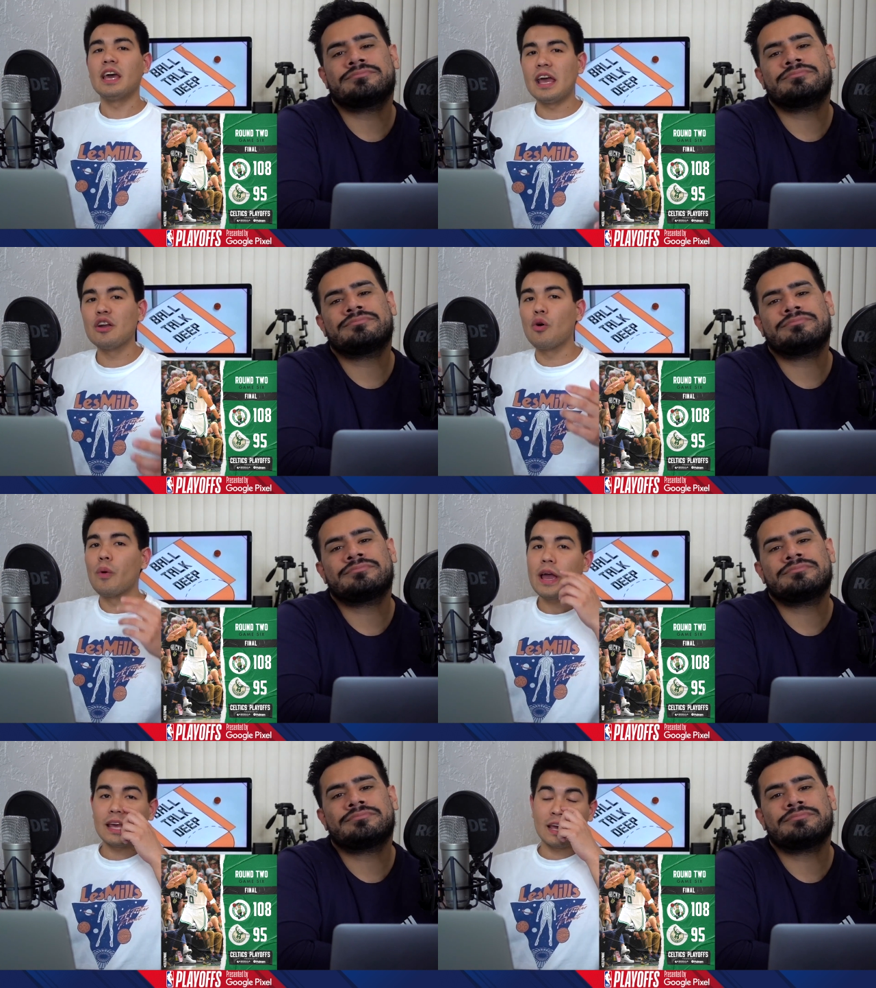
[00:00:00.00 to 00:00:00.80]
Speaker 1: In a
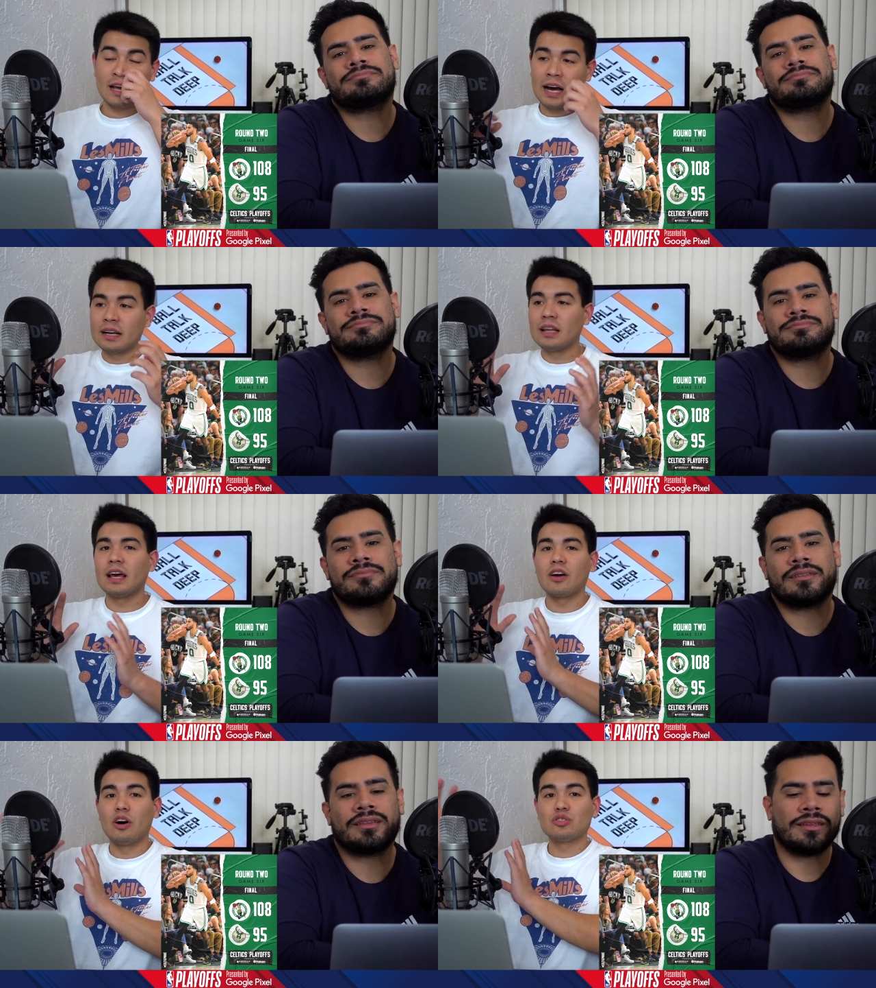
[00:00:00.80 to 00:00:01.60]
way it kind of
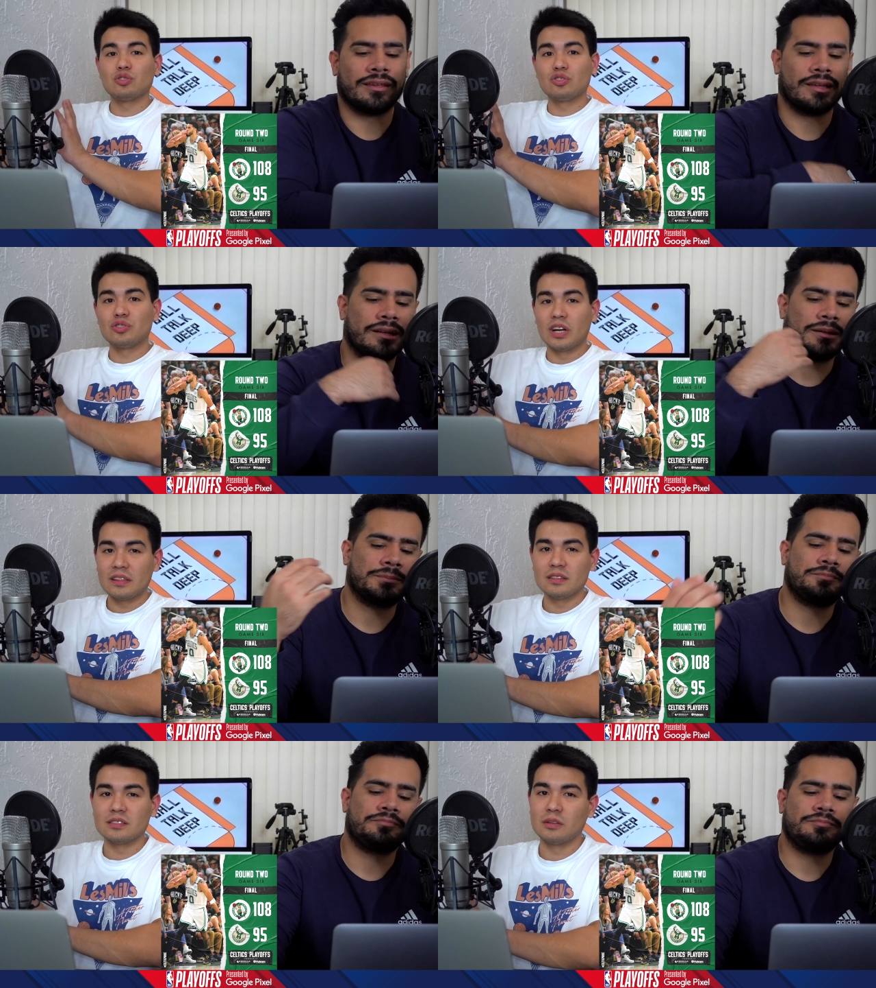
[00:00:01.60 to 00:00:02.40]
like also
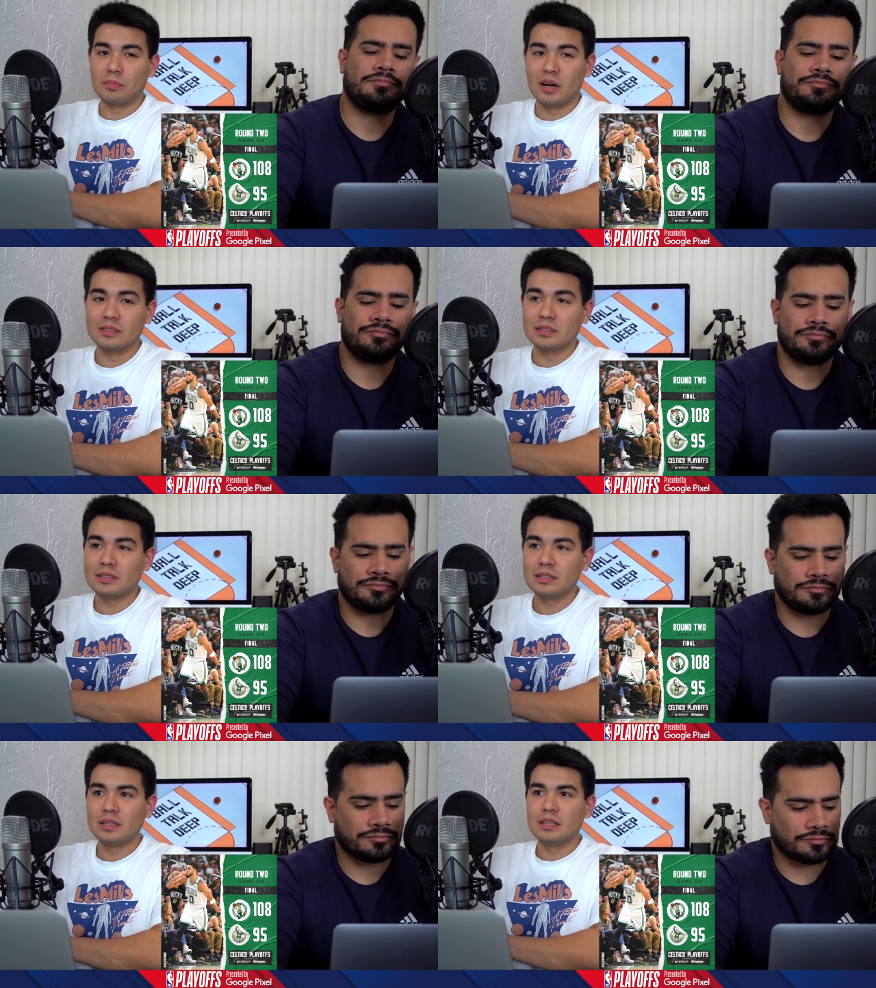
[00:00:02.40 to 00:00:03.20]
strengthens LeBron's
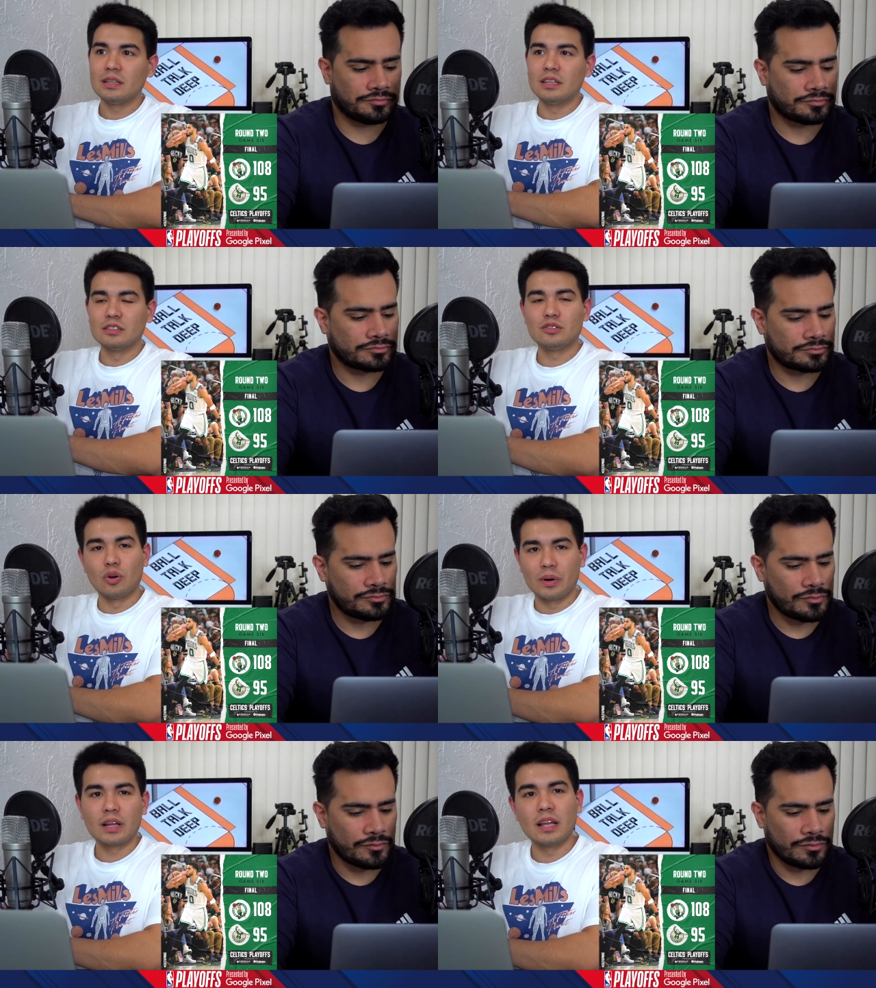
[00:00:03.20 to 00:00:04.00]

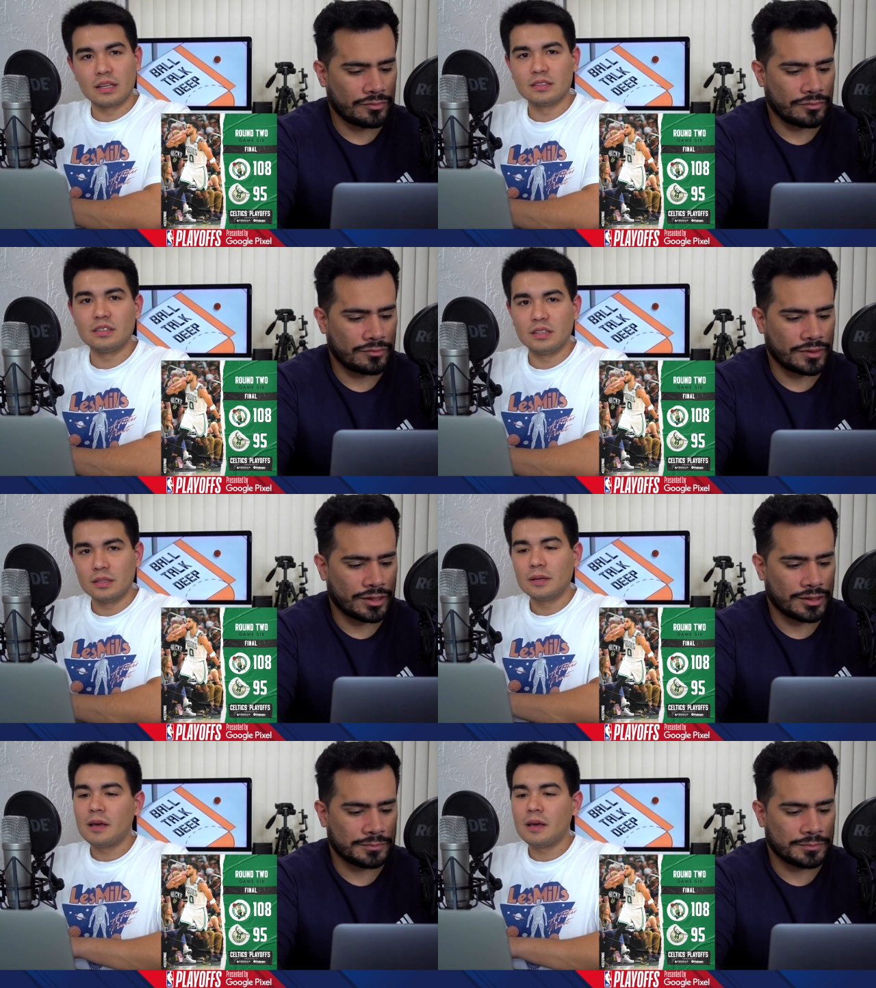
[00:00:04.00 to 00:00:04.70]
historic legacy.